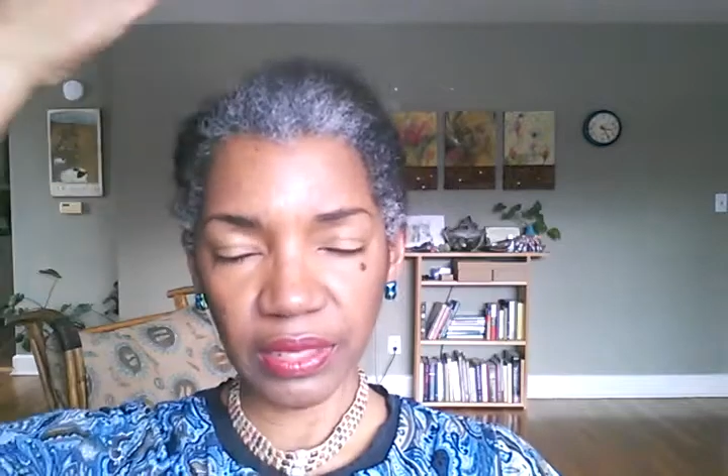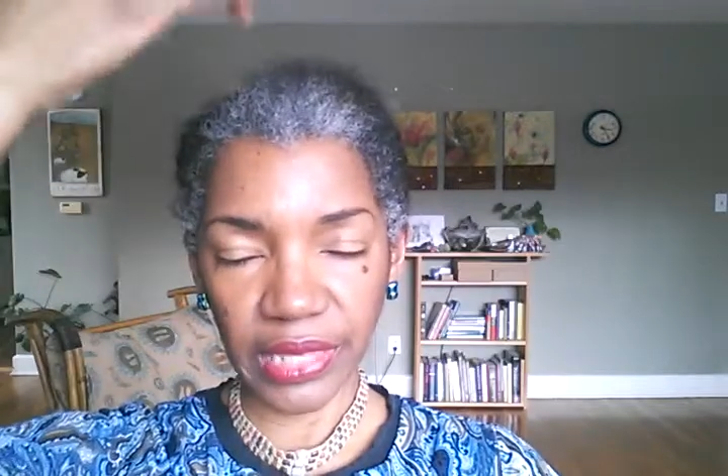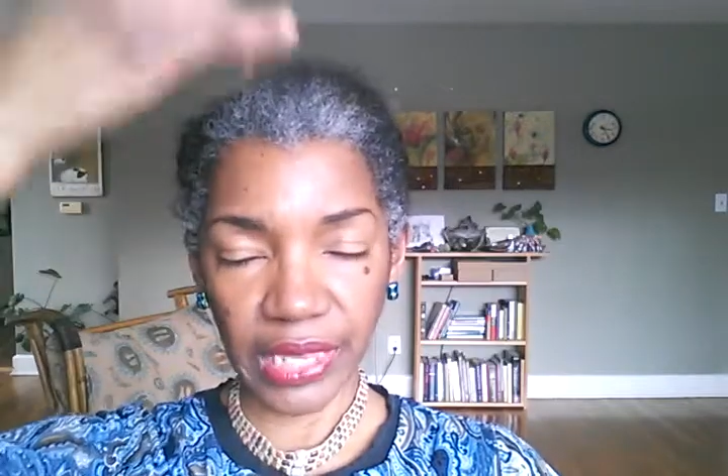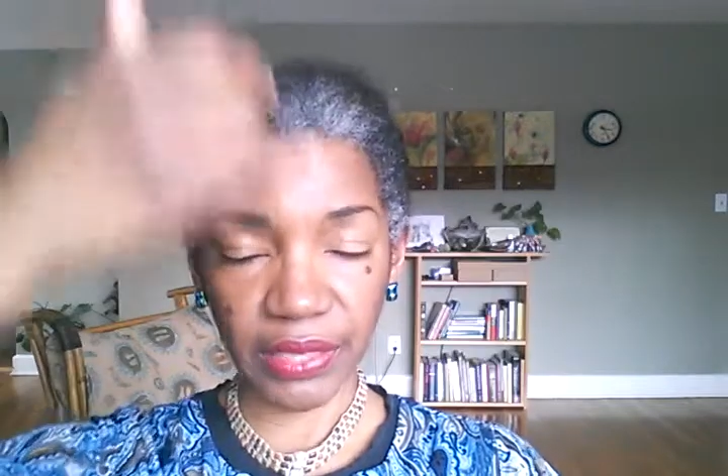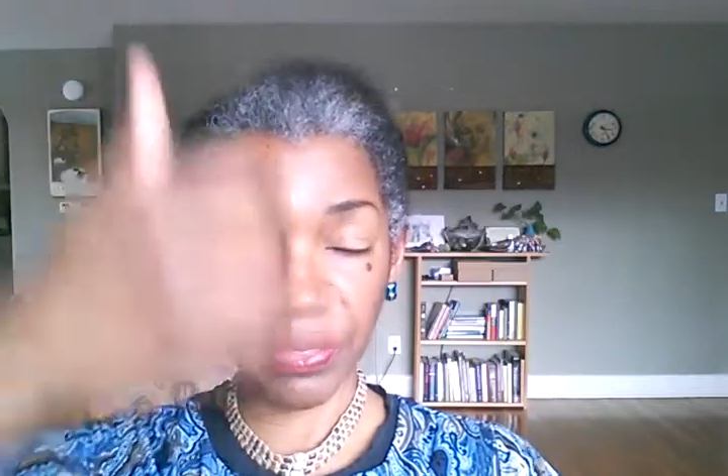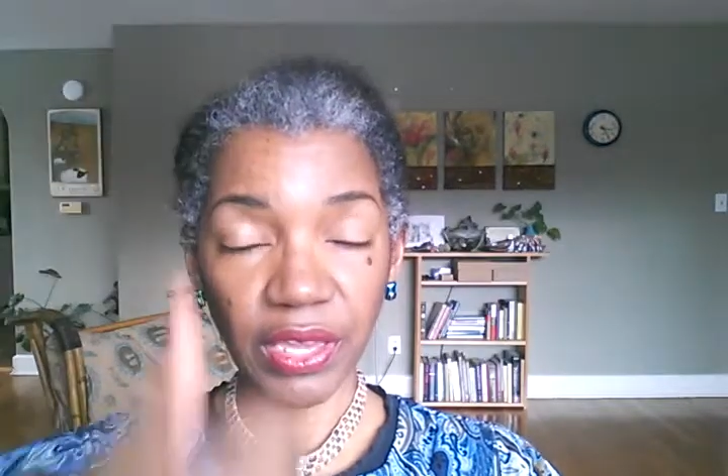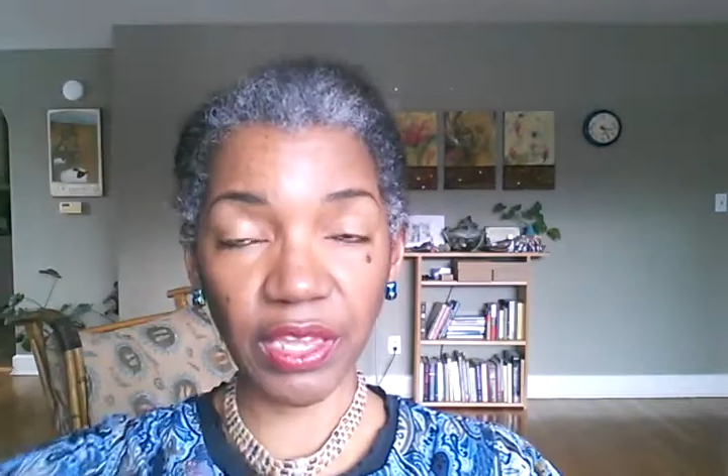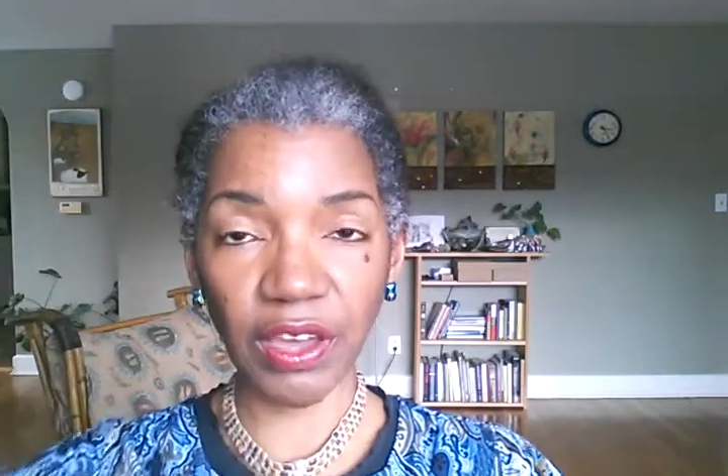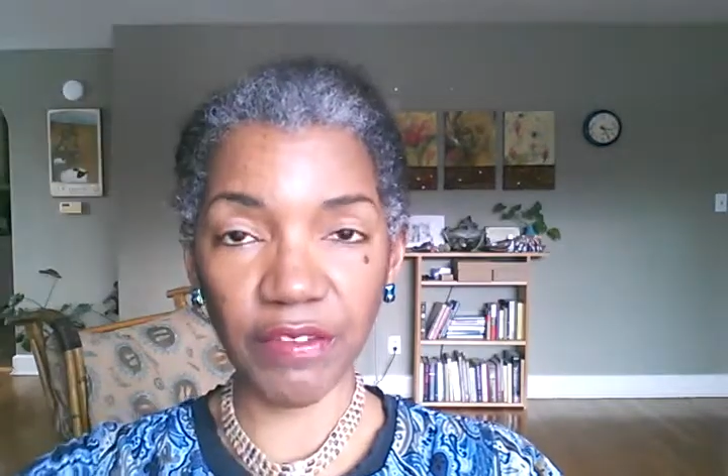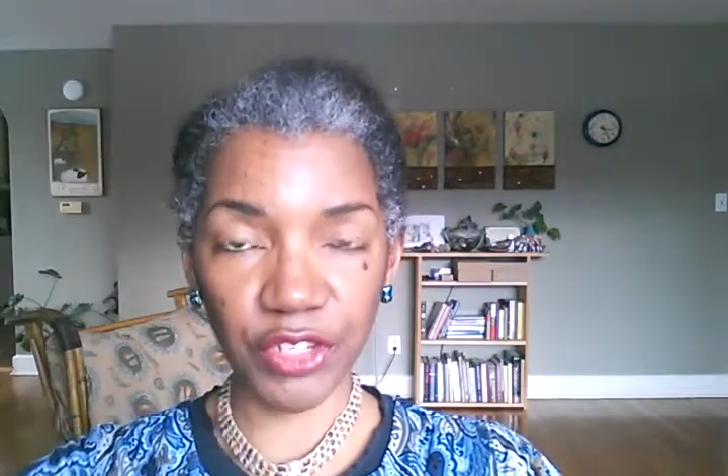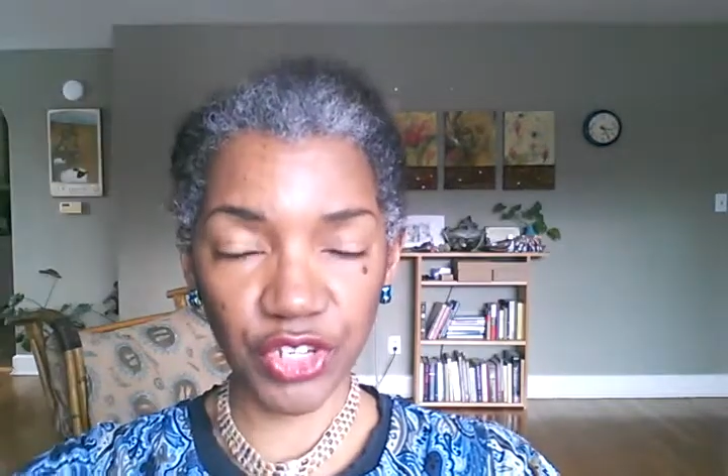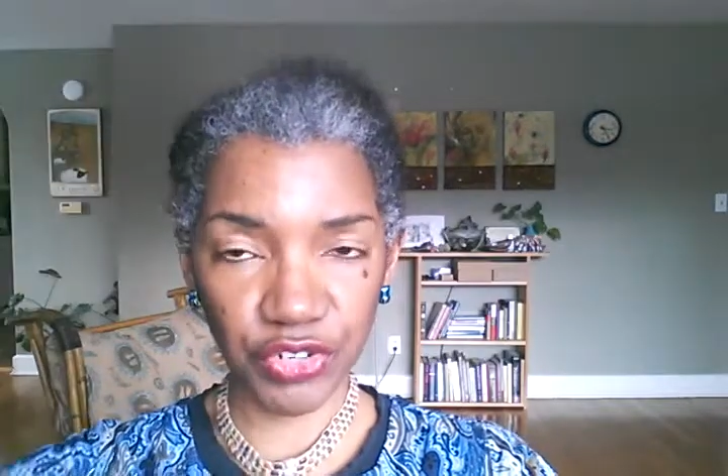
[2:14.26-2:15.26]
like, think
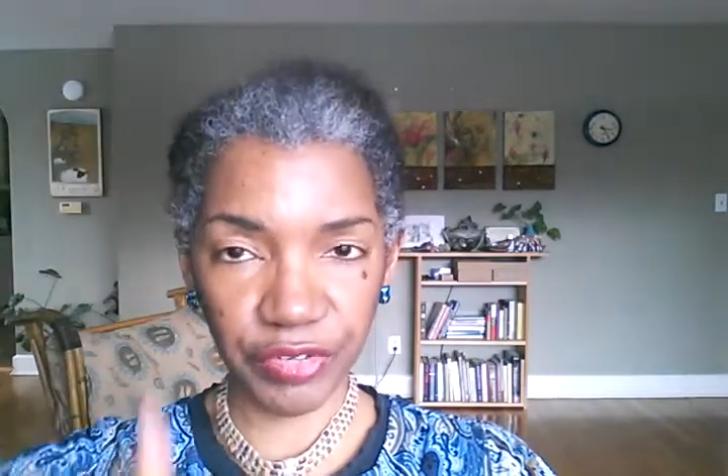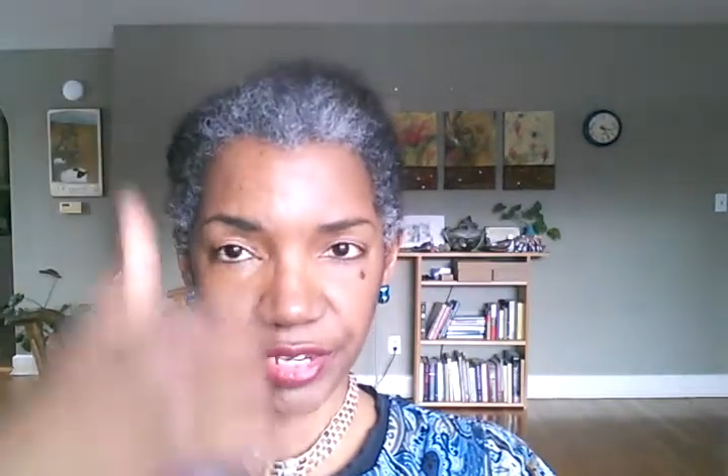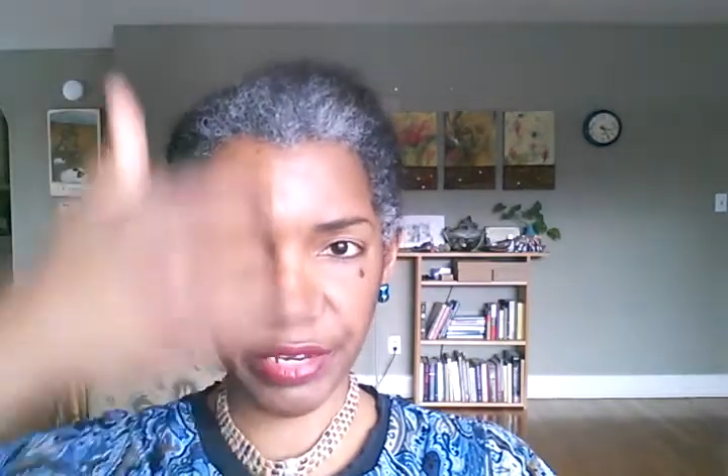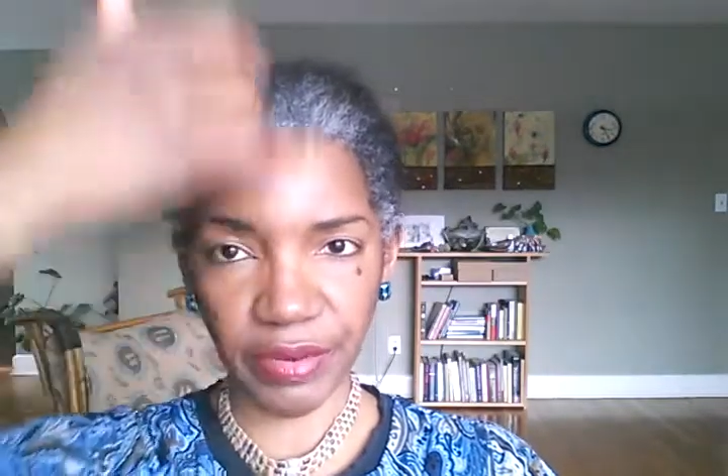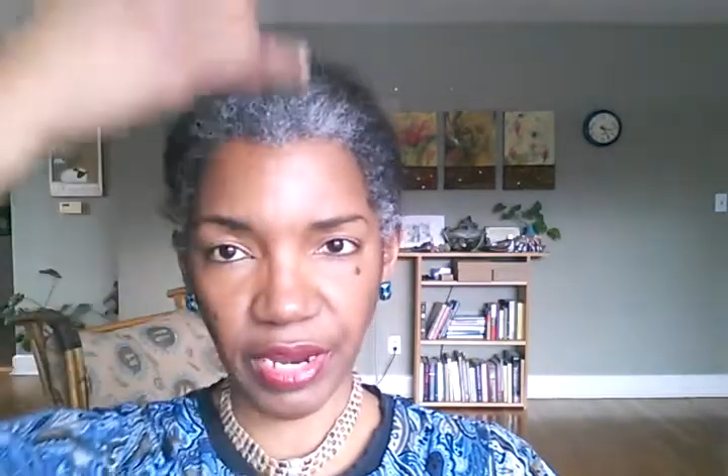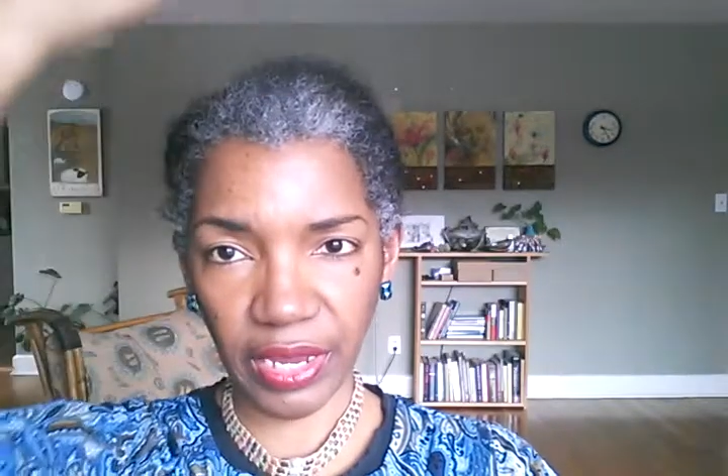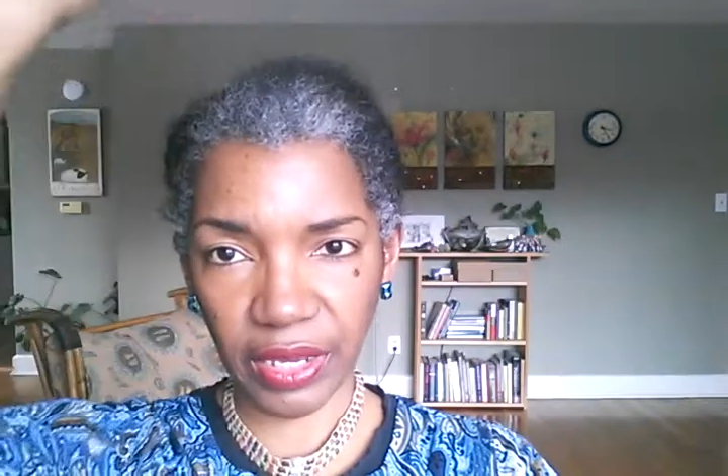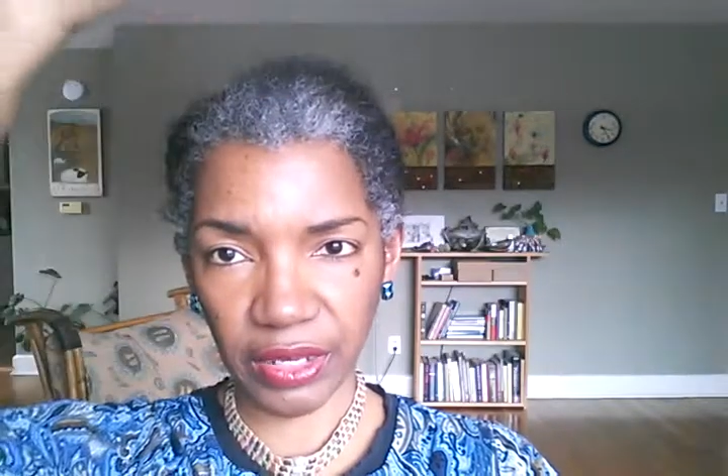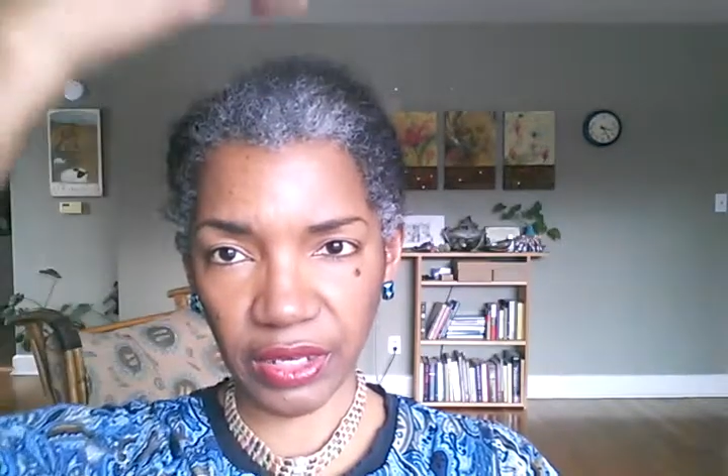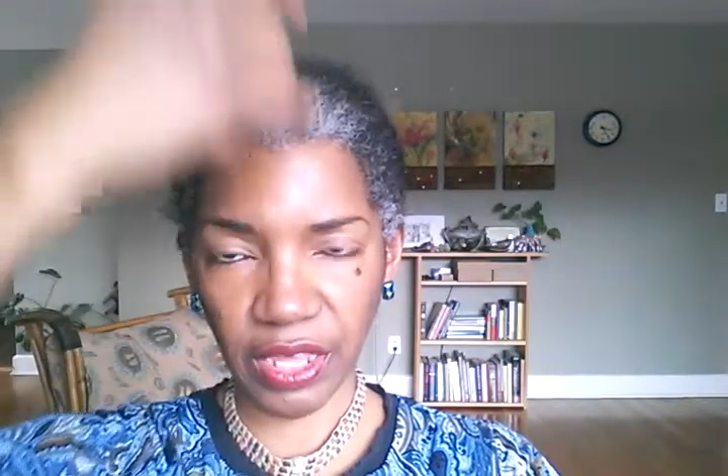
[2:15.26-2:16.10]
of a tree, right?